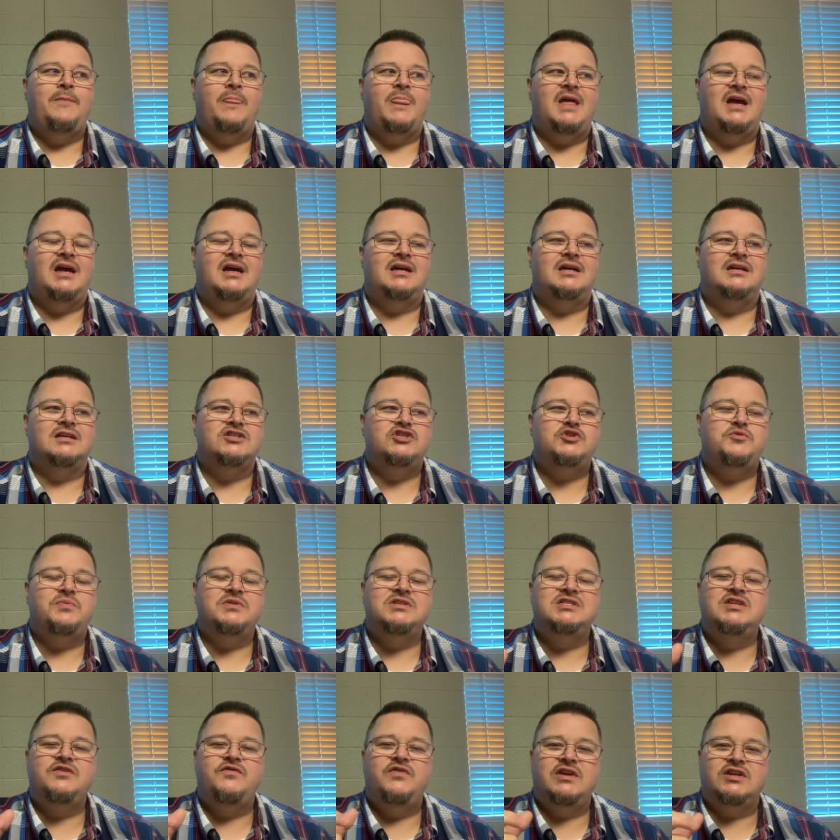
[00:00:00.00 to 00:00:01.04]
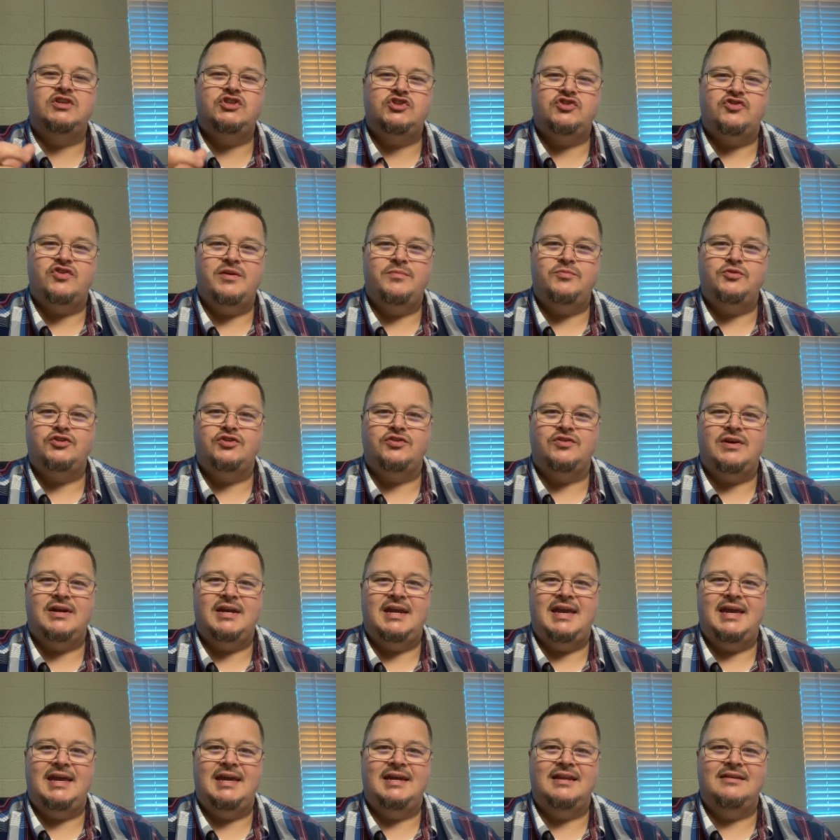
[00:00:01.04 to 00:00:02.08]
uh, specific scripture
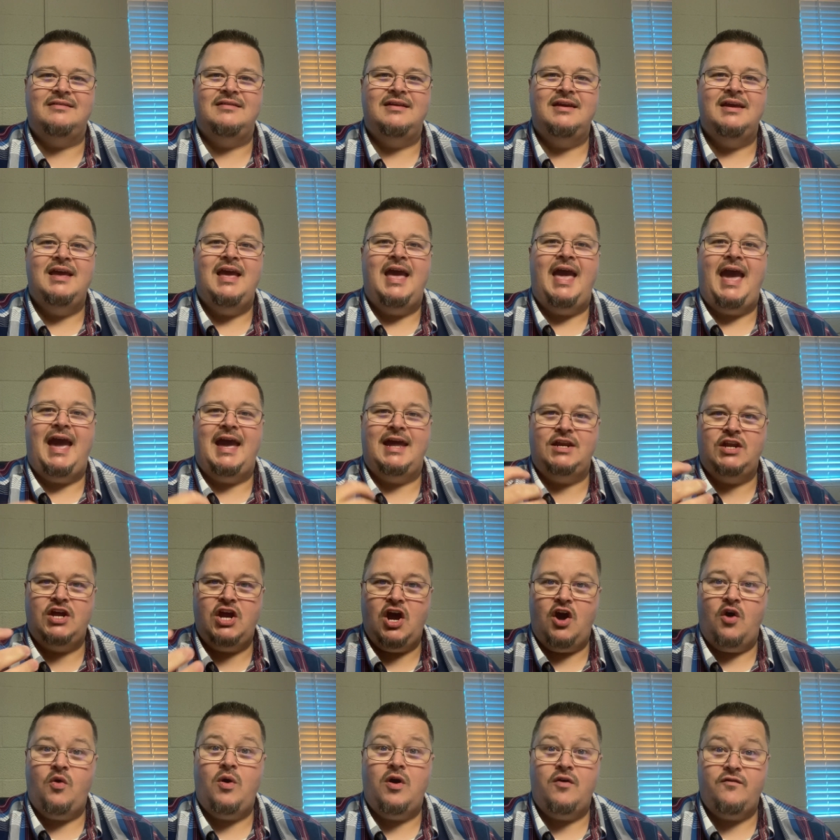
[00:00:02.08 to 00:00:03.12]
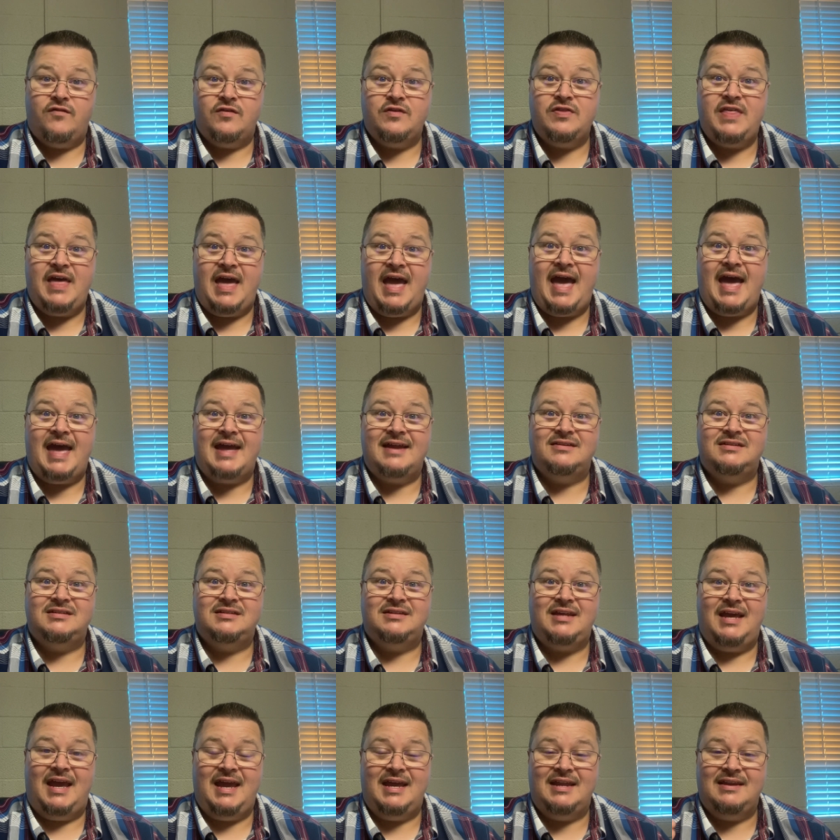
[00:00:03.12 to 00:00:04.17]
again and go over that
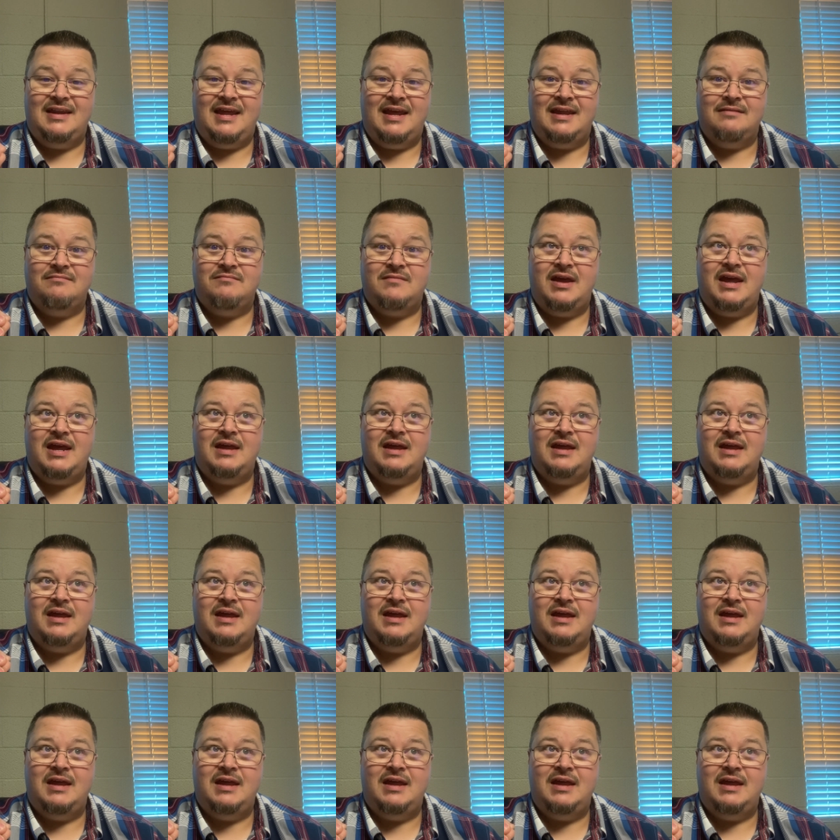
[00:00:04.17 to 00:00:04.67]
and, and,